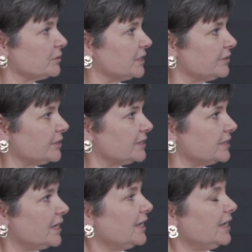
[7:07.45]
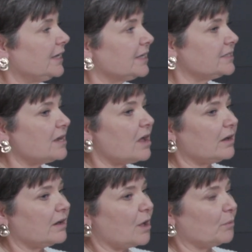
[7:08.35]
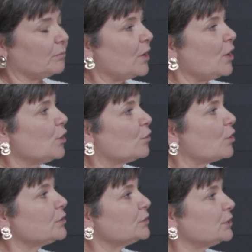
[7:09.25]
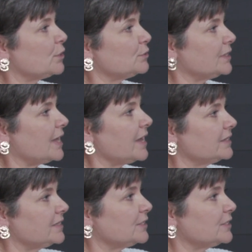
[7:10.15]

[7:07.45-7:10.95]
series. Mm-hmm. It's not, um, crossing those lines.